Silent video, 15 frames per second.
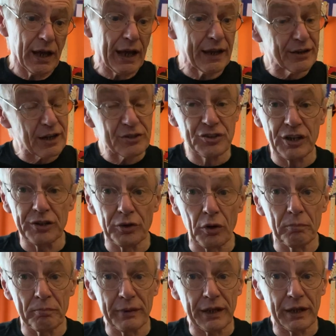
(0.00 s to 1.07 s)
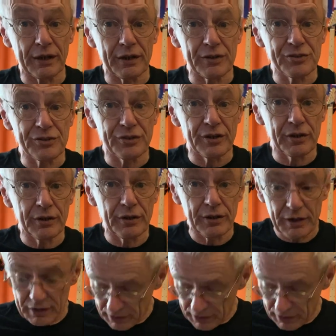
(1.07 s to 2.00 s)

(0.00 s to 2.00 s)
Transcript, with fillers: and actually non-beginners too.